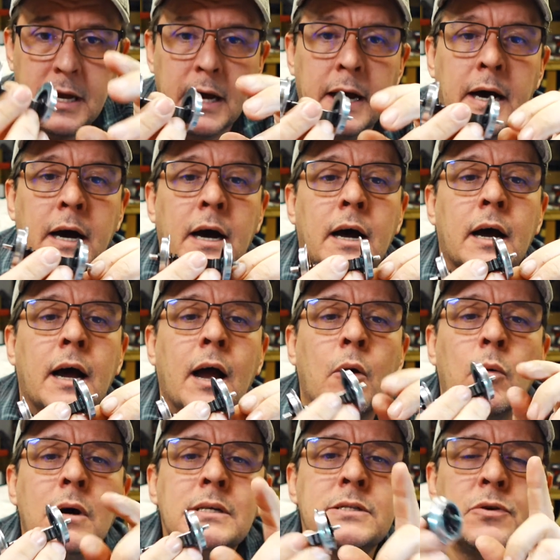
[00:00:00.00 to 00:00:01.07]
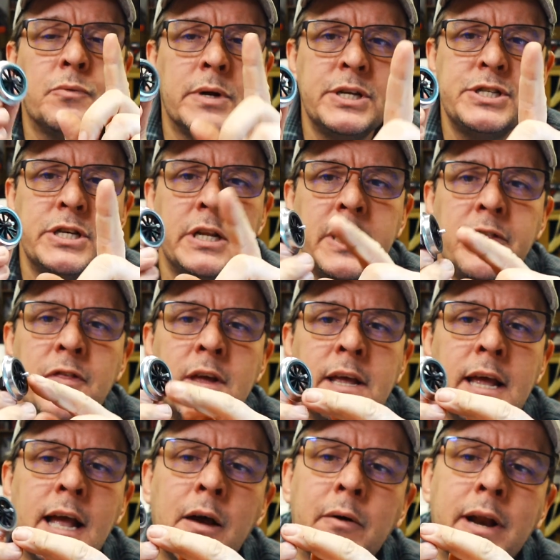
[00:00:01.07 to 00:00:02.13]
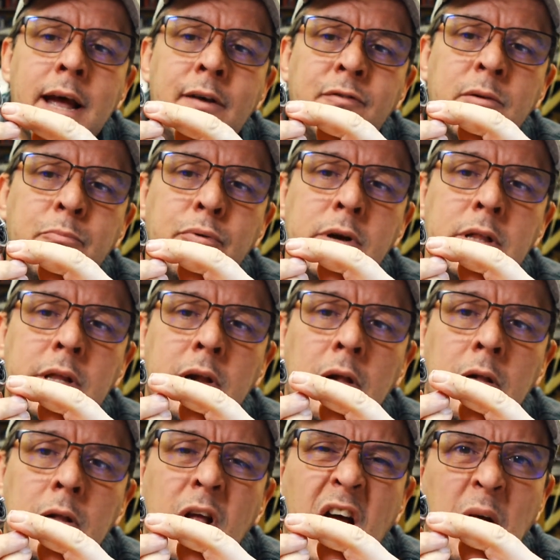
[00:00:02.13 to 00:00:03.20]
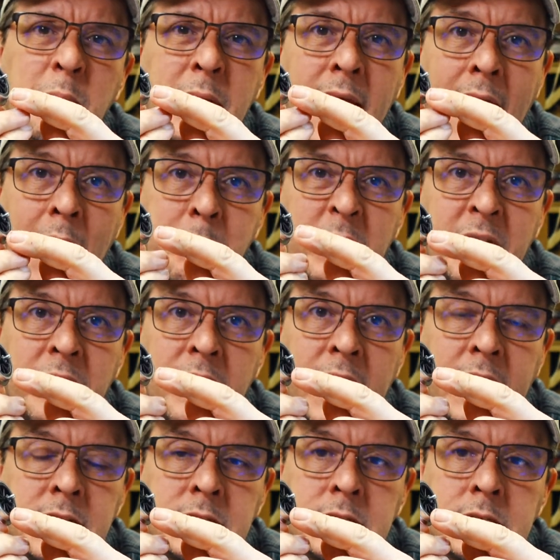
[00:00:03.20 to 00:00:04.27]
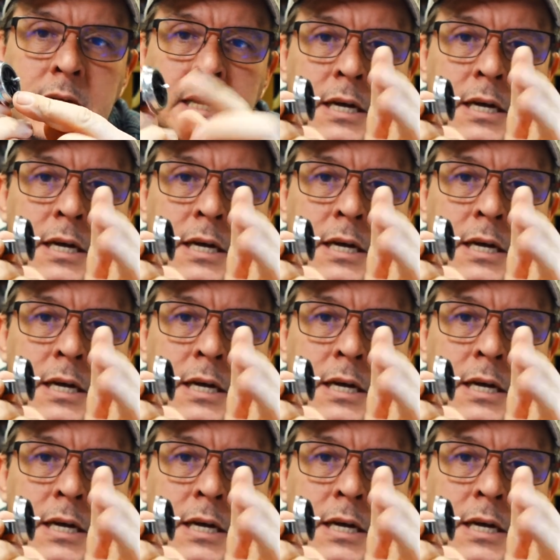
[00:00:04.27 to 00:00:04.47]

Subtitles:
I was originally thinking I would have to print little hubcappy things